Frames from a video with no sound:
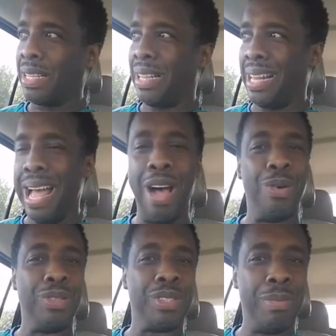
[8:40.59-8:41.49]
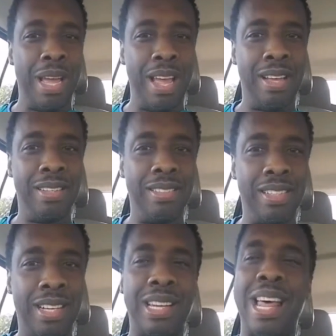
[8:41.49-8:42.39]
Clowns, man.
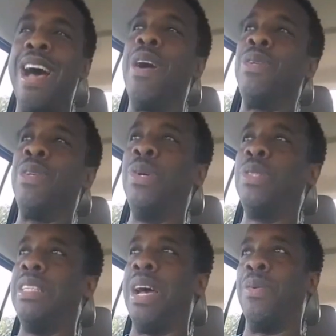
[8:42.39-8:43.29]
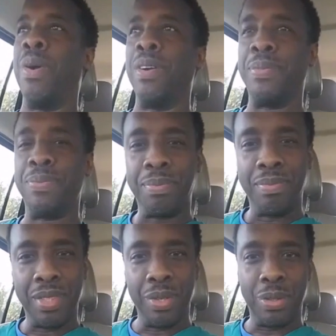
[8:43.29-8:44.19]
Clown News Network.
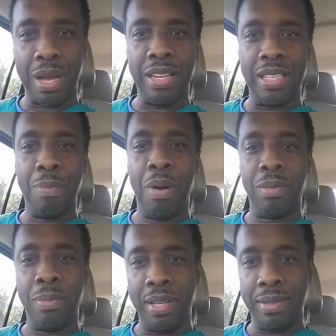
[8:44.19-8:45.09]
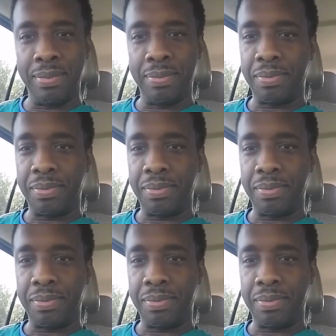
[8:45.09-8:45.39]
You don't try to debunk me.